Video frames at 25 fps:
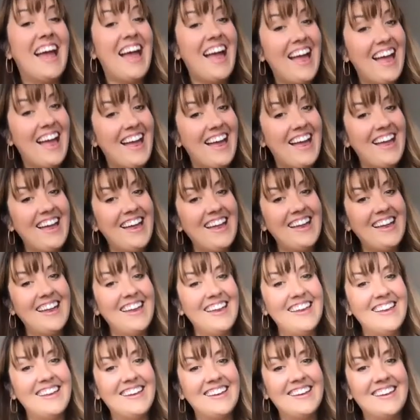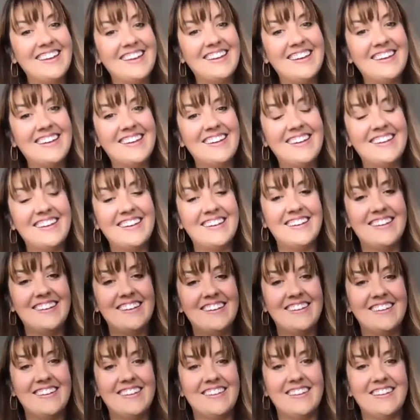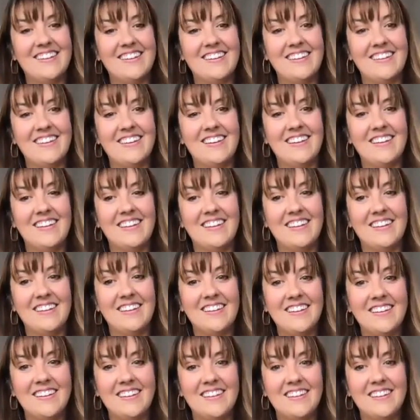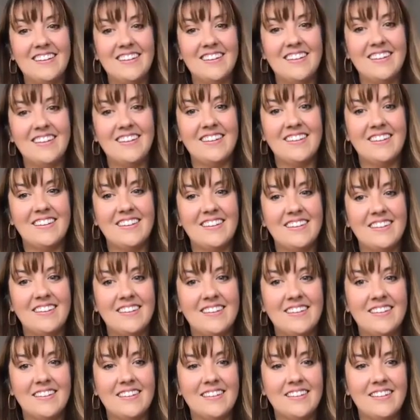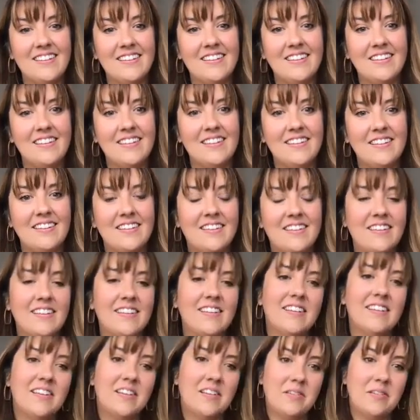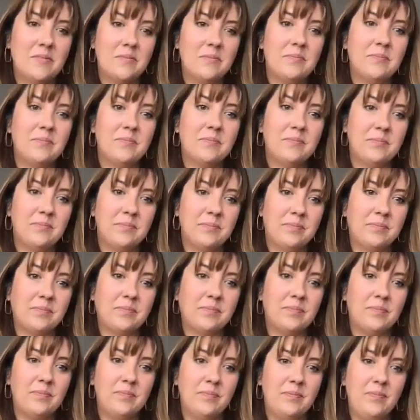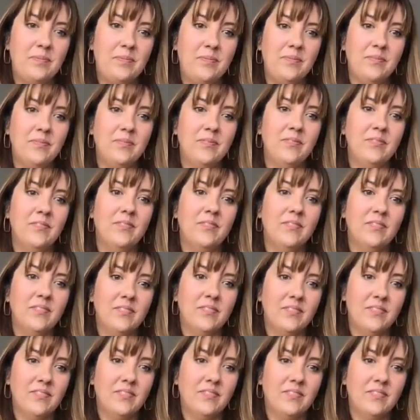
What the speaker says: (silent)